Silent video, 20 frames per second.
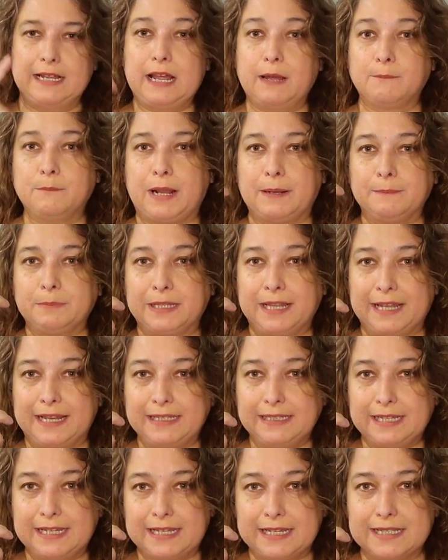my
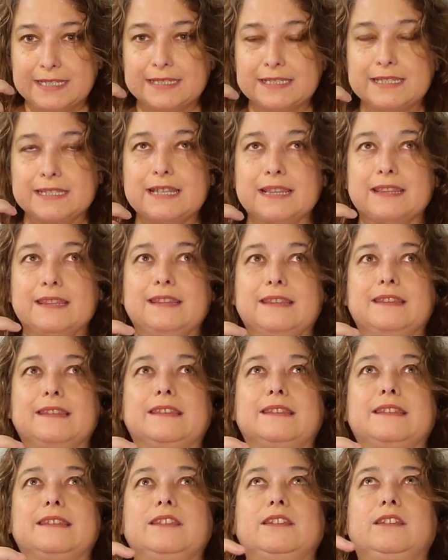playlist,
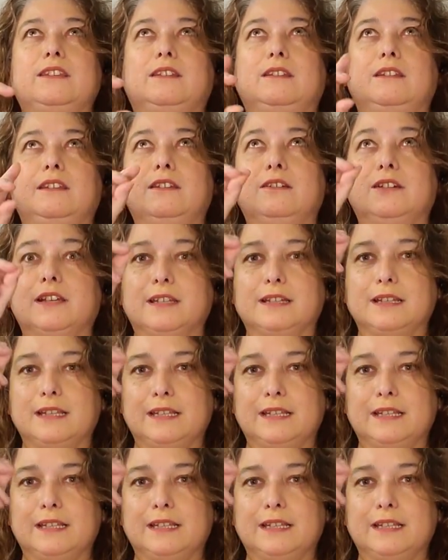you can